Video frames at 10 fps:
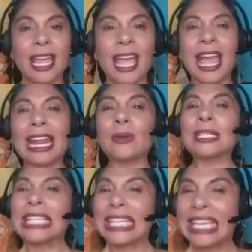And I
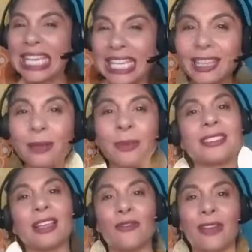was killing
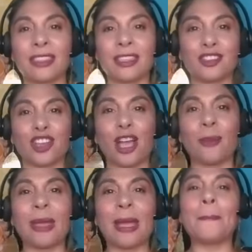myself at this job
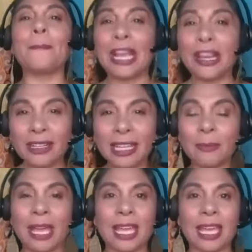and barely
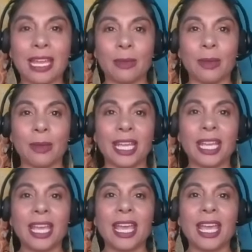making any money.